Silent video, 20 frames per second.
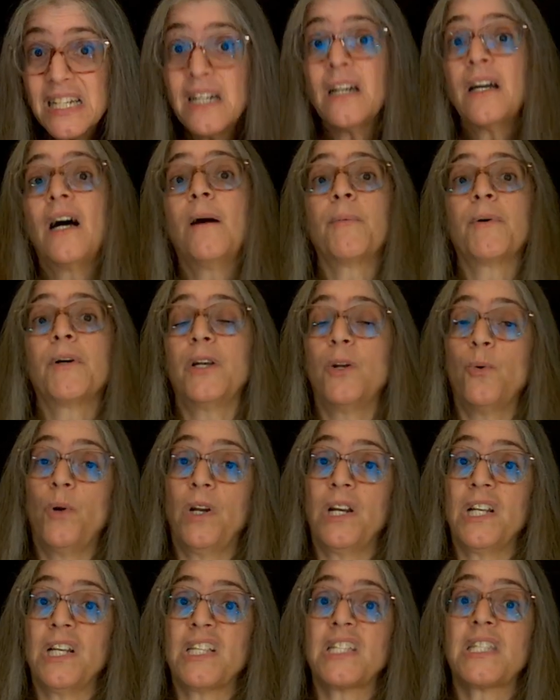I'm going to
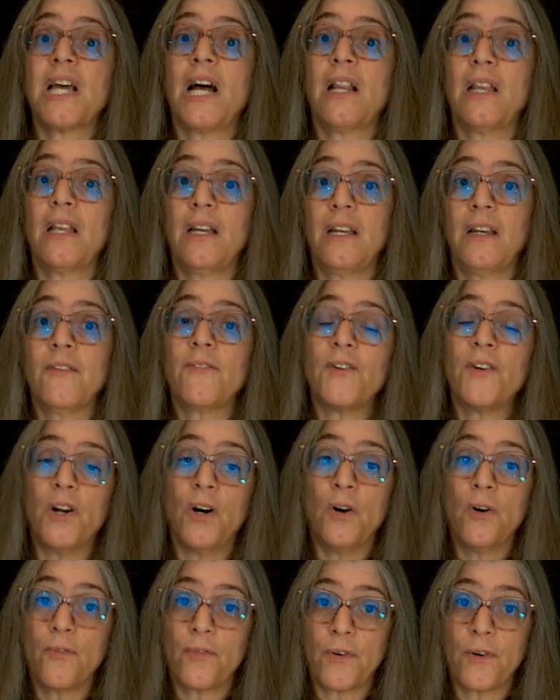want to sell it for
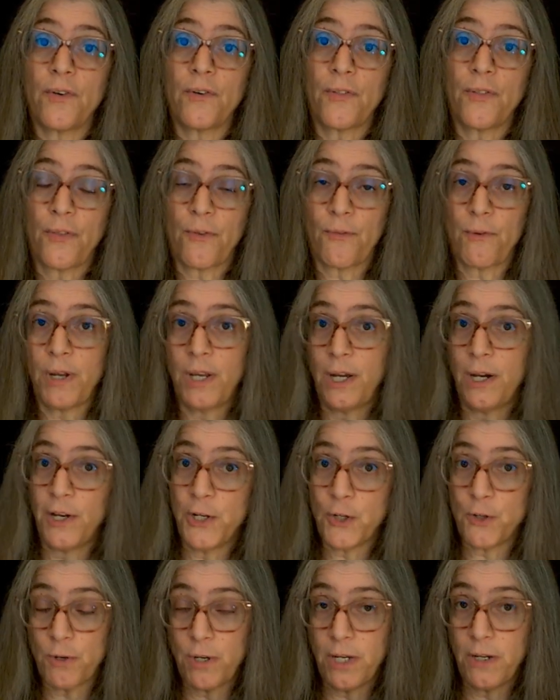over
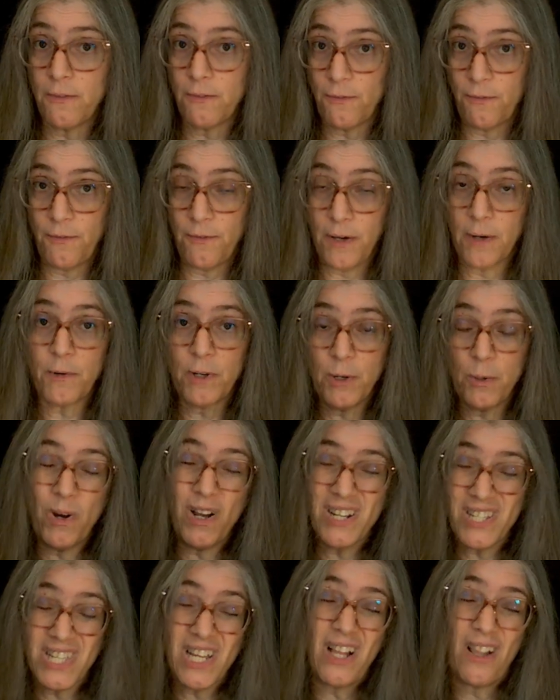$300. I'm going to want
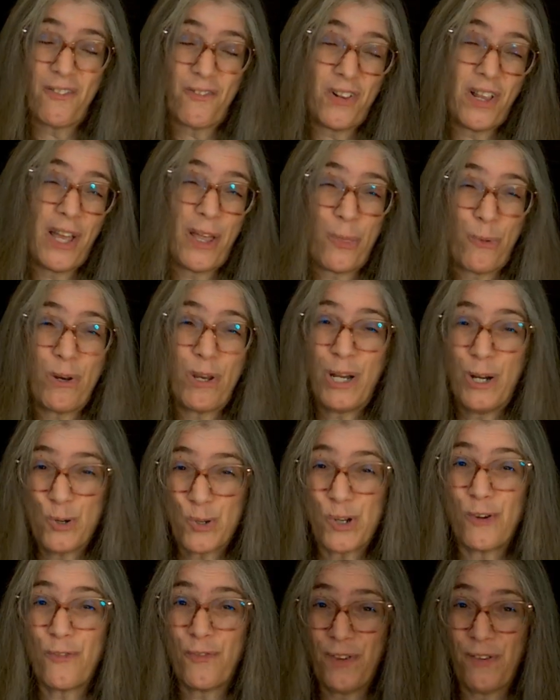to sell it for like
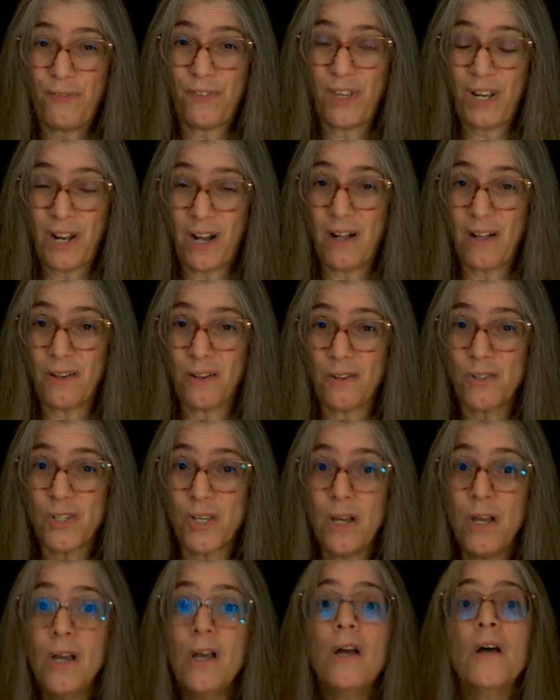$350.
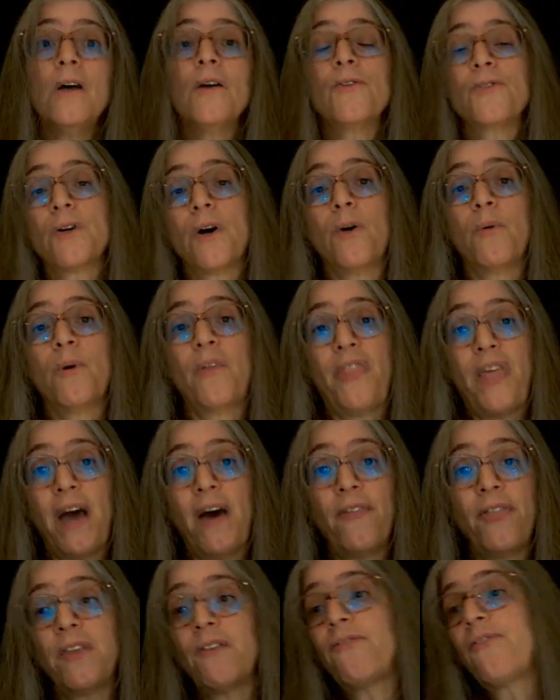So
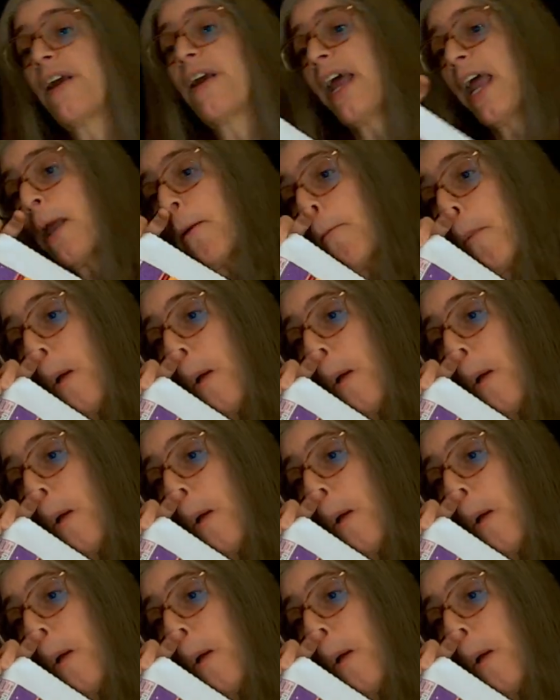without the frame